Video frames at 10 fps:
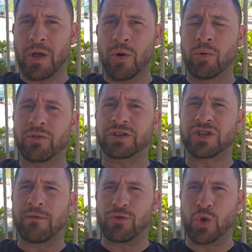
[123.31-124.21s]
All of this,
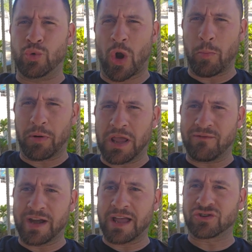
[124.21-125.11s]
if you don't
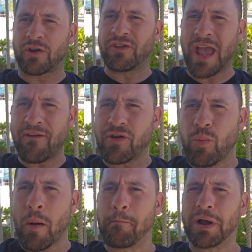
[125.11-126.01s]
believe in Ange, I think
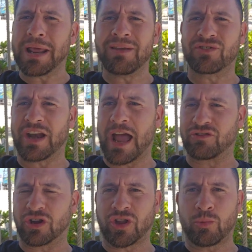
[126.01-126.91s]
everyone believes in
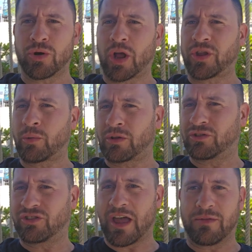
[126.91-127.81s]
Ange. I don't
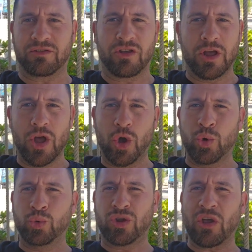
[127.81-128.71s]
understand this.
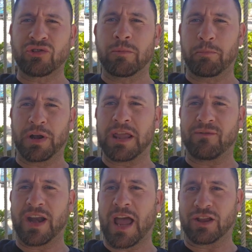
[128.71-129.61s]
Who doesn't
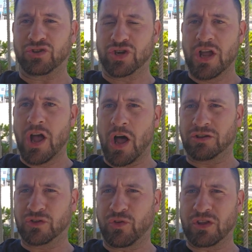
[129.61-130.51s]
believe in Ange? I
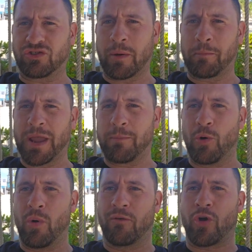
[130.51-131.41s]
just think some
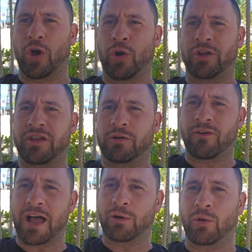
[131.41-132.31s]
people have got an idea of
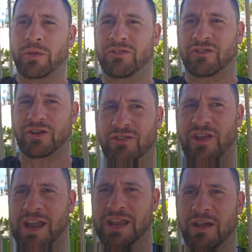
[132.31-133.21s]
how long this is going to
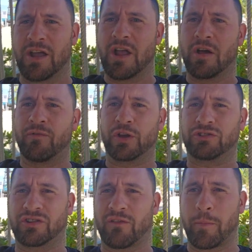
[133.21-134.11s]
take
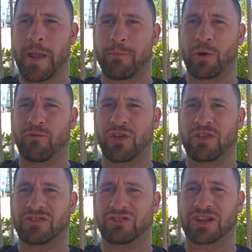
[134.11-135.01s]
versus other people who think
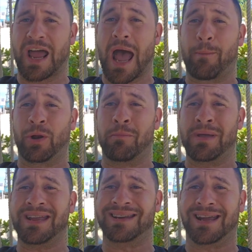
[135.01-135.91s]
this is going to happen
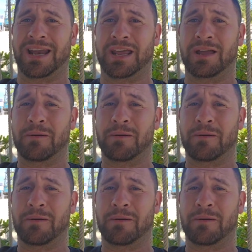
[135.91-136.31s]
immediately.